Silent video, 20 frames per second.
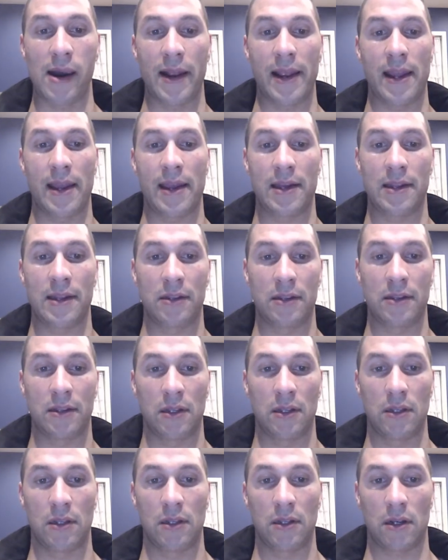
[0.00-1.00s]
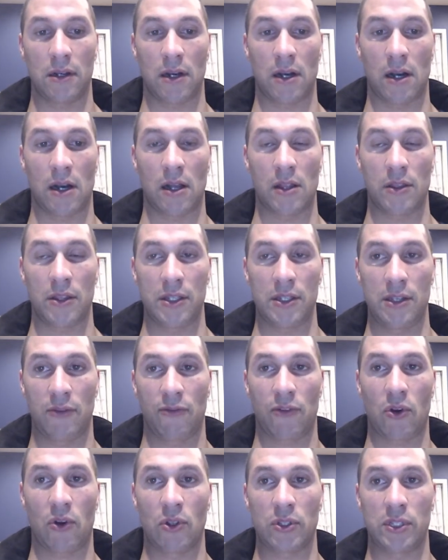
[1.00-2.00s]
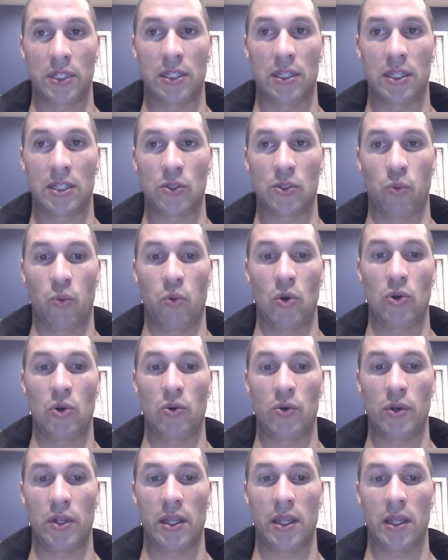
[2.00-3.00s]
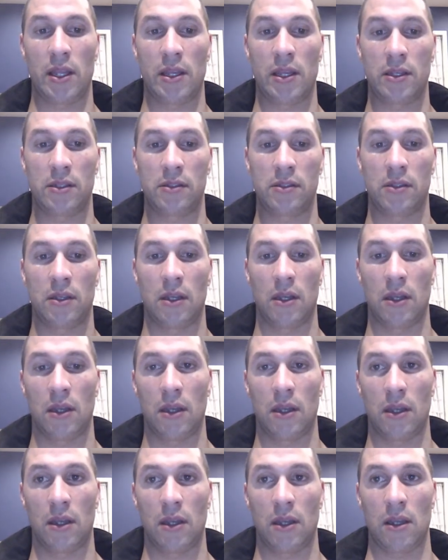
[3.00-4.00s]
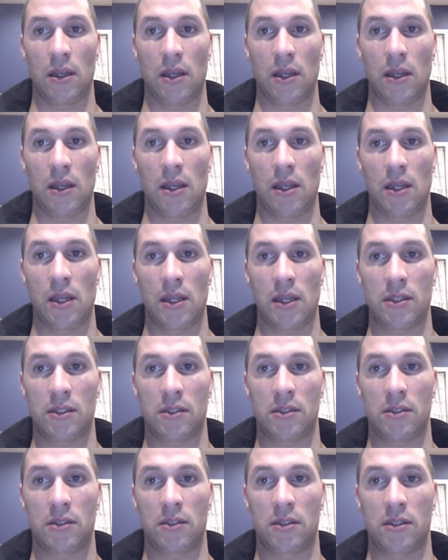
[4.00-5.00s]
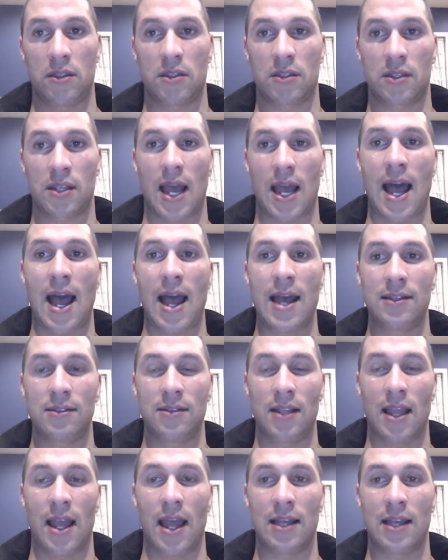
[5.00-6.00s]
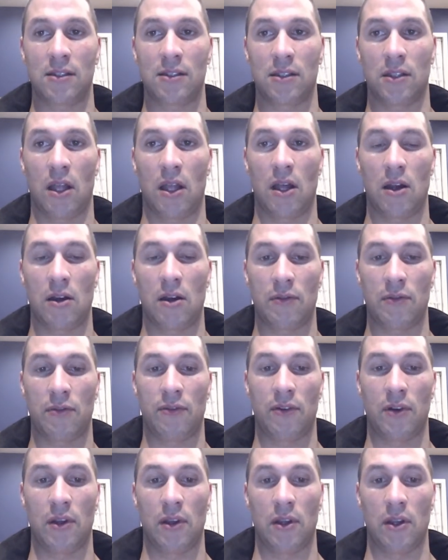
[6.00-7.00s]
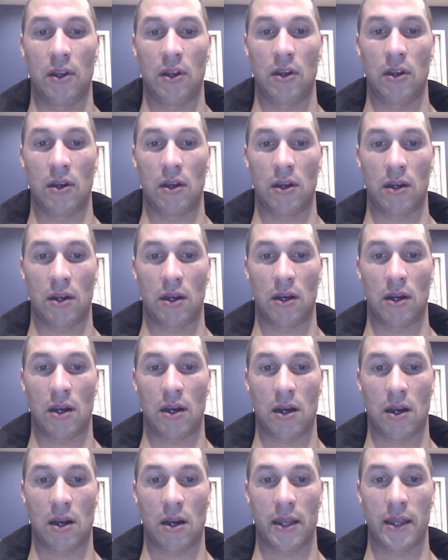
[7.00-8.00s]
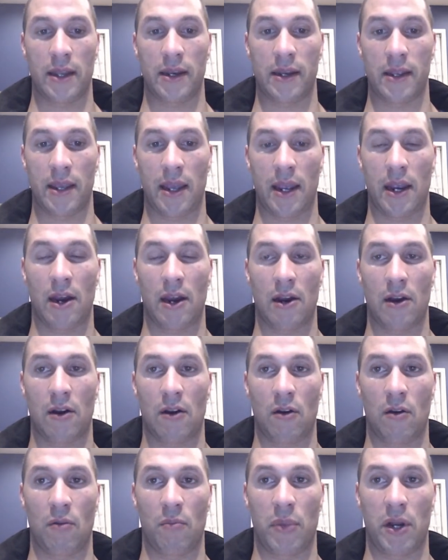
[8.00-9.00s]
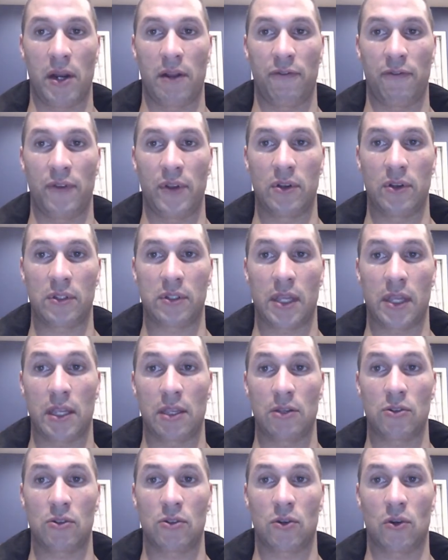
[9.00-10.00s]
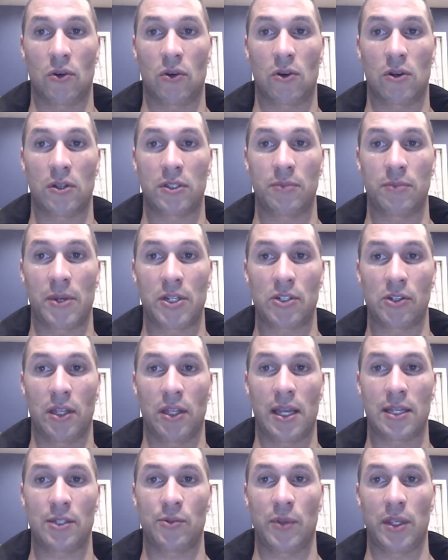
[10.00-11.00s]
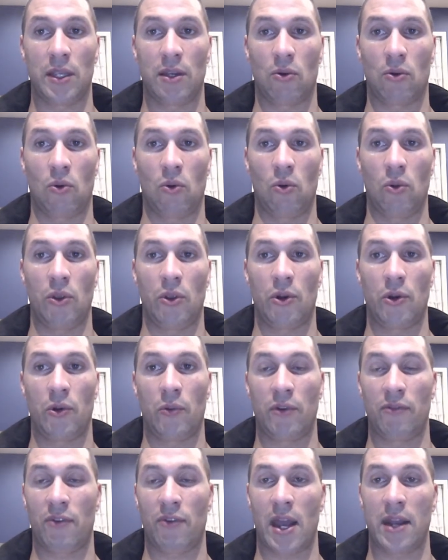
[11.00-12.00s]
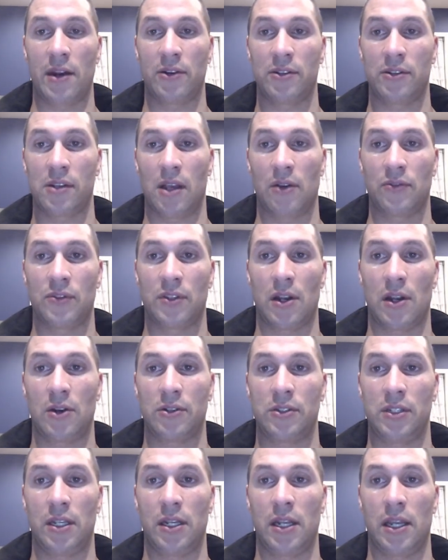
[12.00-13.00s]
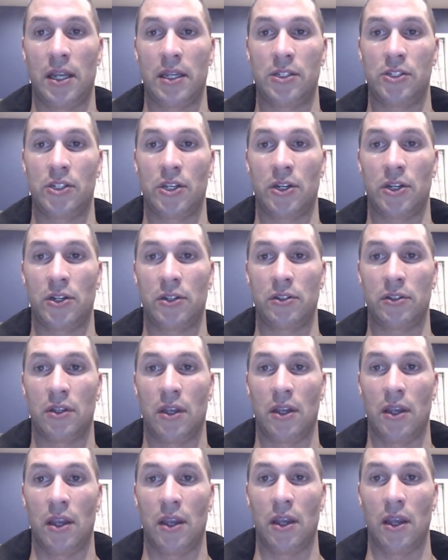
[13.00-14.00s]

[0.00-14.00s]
And the difficulty of this wound is it's disguised as love and care, but it feels like control, especially as we get older and we find ourselves in our teenage years